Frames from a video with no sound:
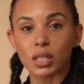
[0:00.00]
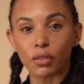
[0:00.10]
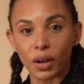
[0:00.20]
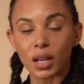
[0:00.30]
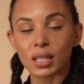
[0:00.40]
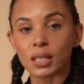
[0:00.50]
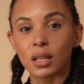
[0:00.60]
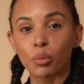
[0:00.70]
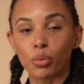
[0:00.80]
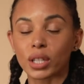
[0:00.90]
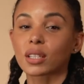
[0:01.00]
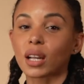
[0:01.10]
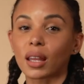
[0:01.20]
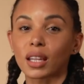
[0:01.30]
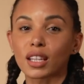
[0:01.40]
I was the first
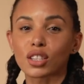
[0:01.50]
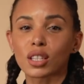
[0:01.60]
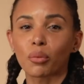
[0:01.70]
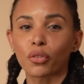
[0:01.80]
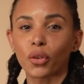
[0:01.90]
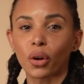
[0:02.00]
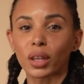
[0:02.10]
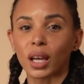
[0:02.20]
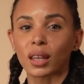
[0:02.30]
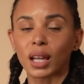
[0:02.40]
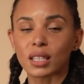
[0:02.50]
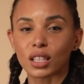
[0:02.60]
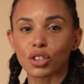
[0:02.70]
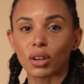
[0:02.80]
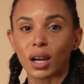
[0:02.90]
British athlete to step foot on the
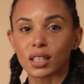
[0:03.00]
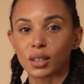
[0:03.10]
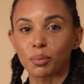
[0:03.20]
athletics track to